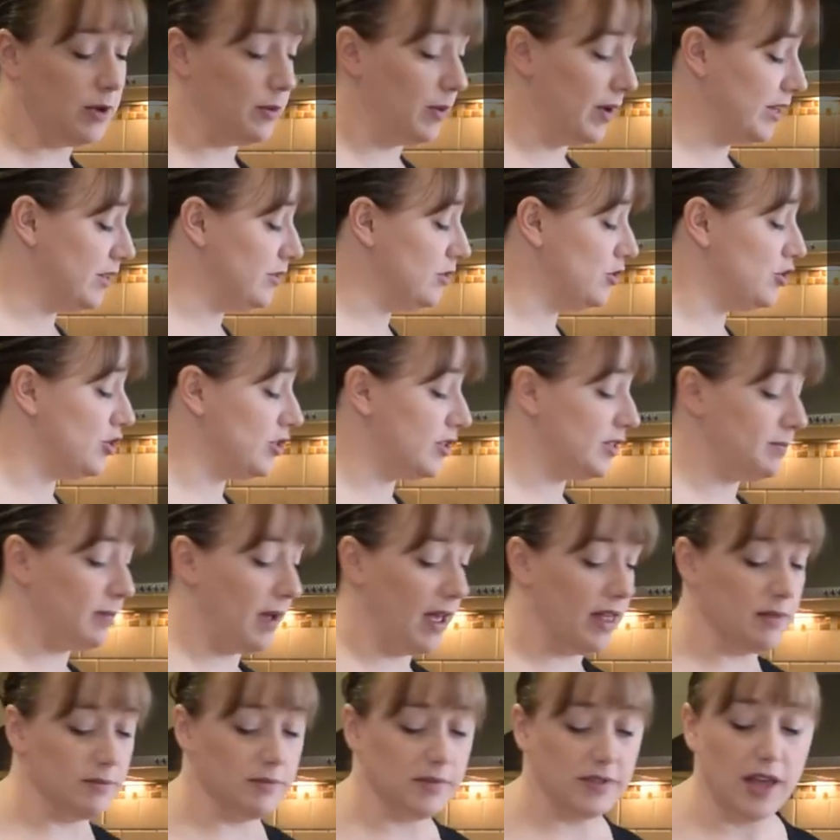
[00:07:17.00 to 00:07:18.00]
whites just
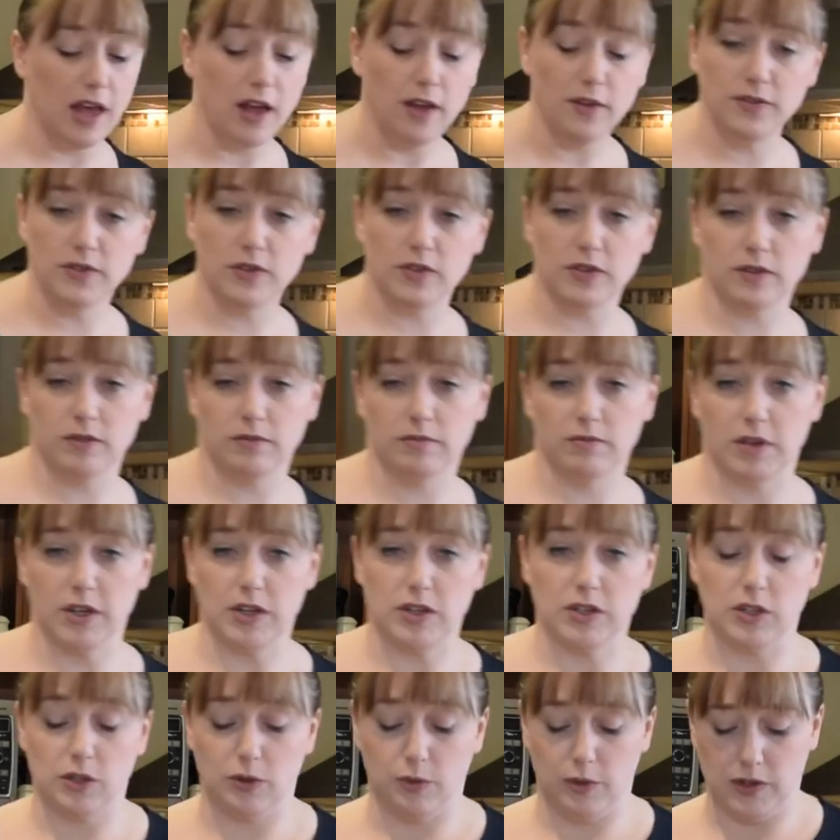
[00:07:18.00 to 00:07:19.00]
by themselves
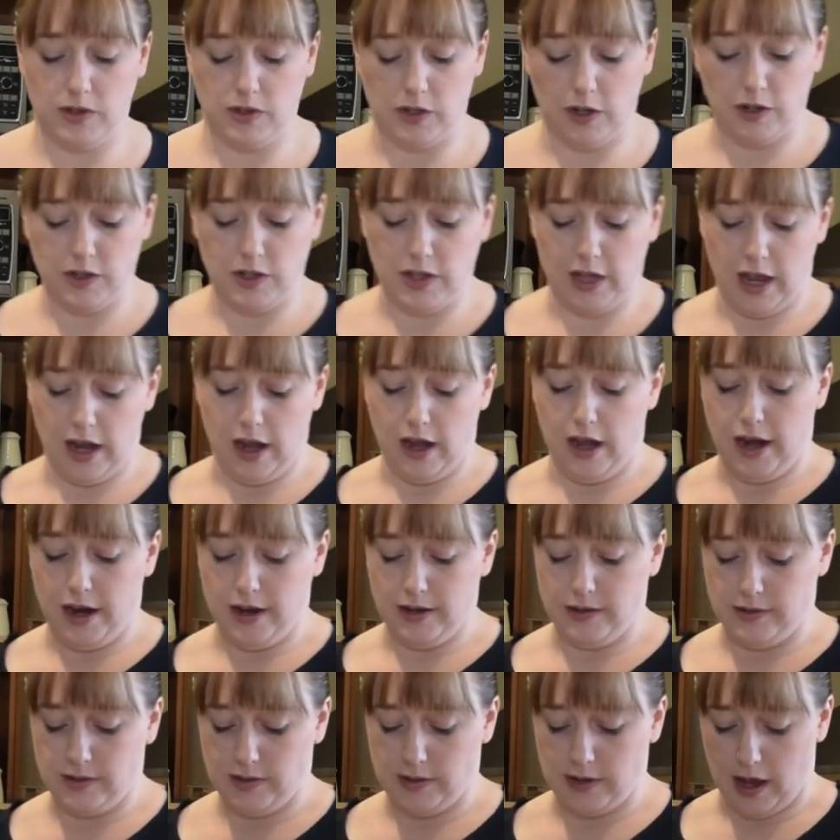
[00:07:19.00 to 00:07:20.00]
until we start to get a
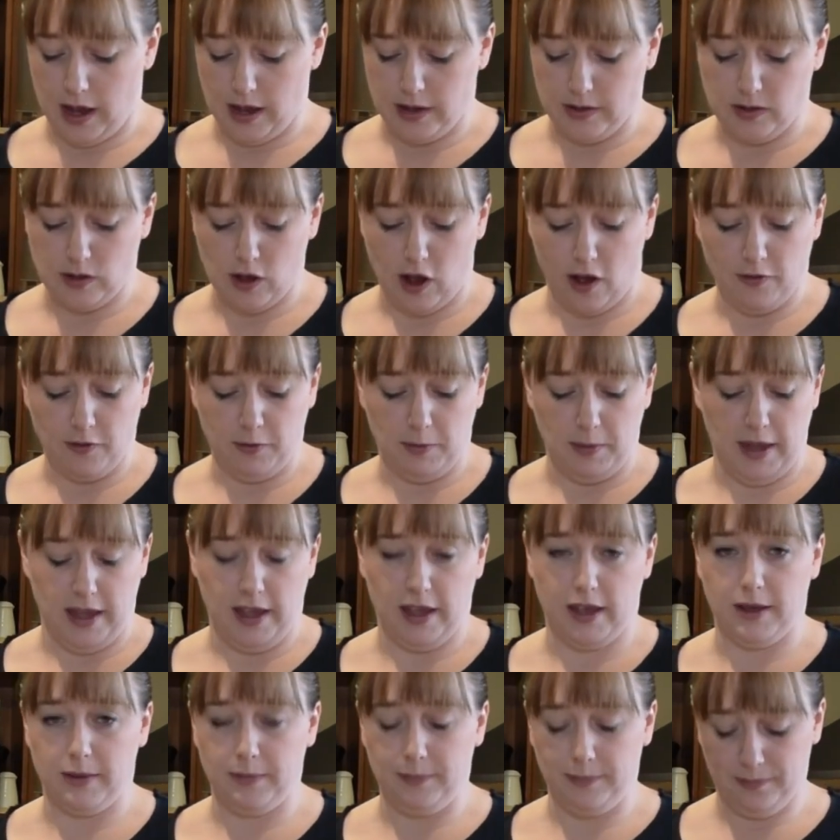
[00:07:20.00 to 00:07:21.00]
nice soft
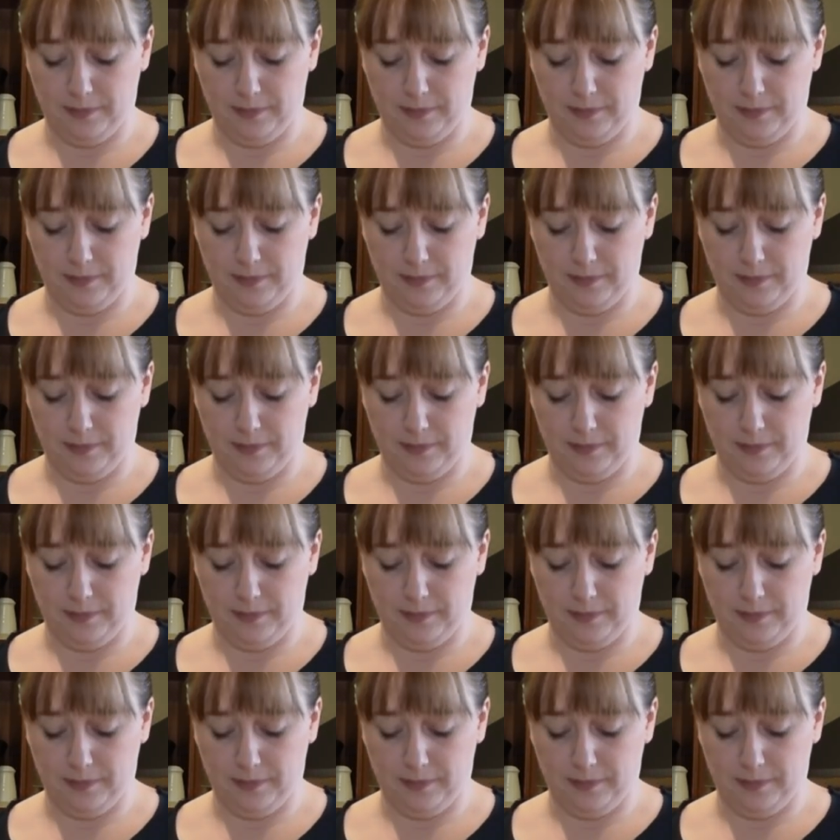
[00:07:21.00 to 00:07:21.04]
peak.